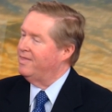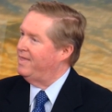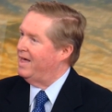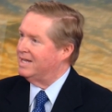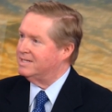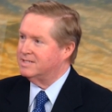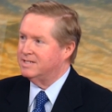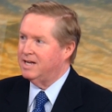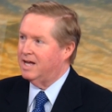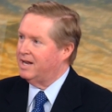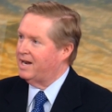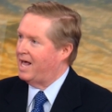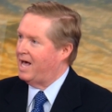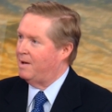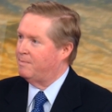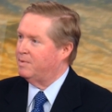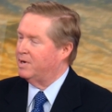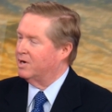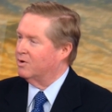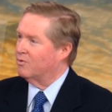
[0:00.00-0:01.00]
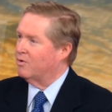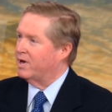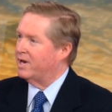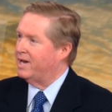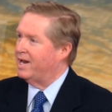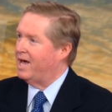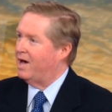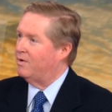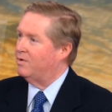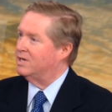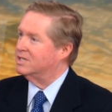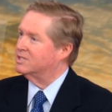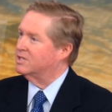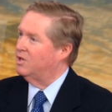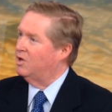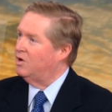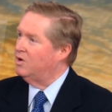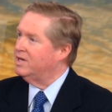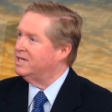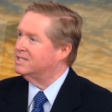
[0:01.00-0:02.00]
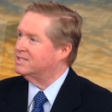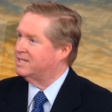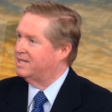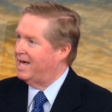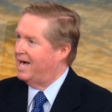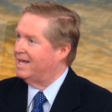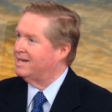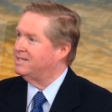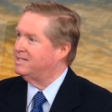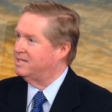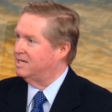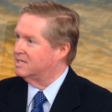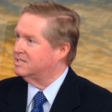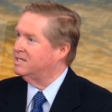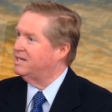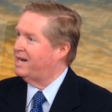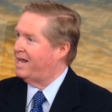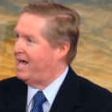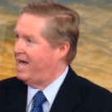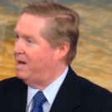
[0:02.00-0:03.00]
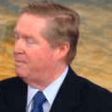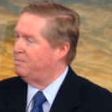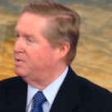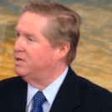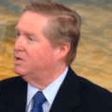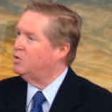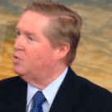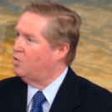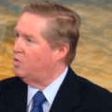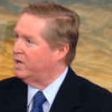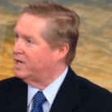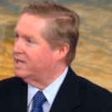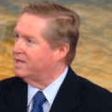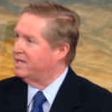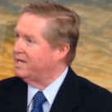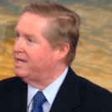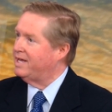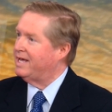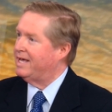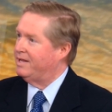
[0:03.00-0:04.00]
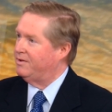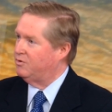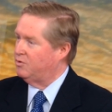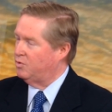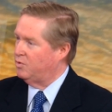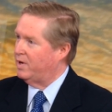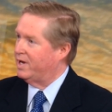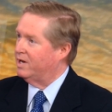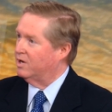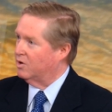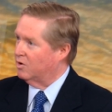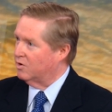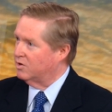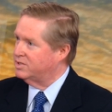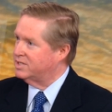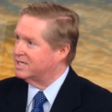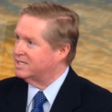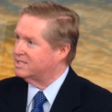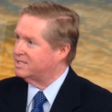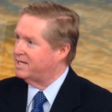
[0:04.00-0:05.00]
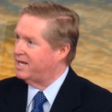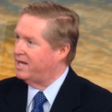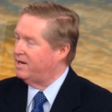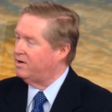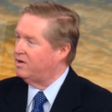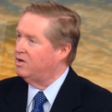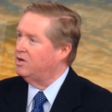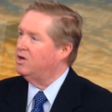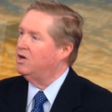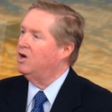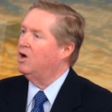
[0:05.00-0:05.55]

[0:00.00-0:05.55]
That's not happening right now. And as long as that doesn't happen quickly and to a large extent,